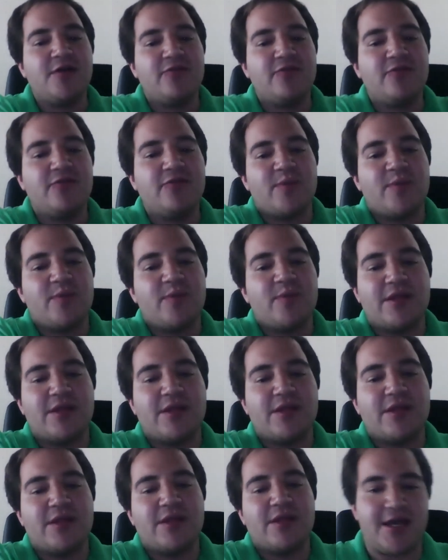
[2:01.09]
from a
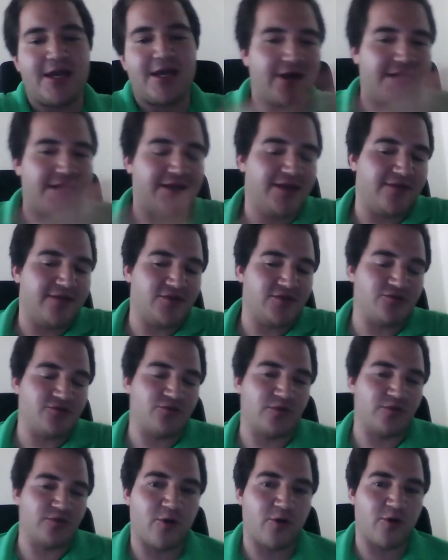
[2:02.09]
millionaire and give it to
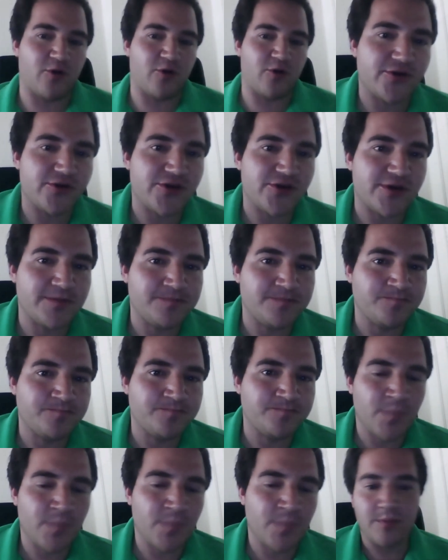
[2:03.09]
a poor person.
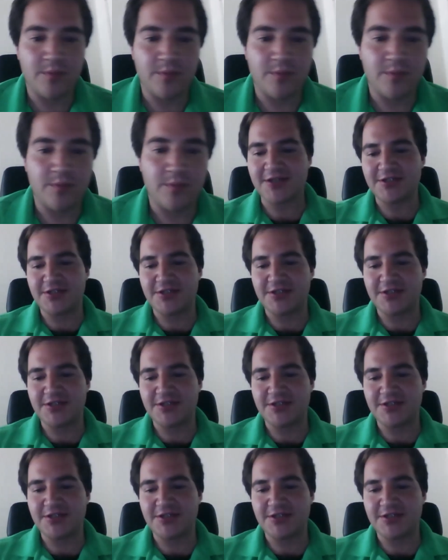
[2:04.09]
But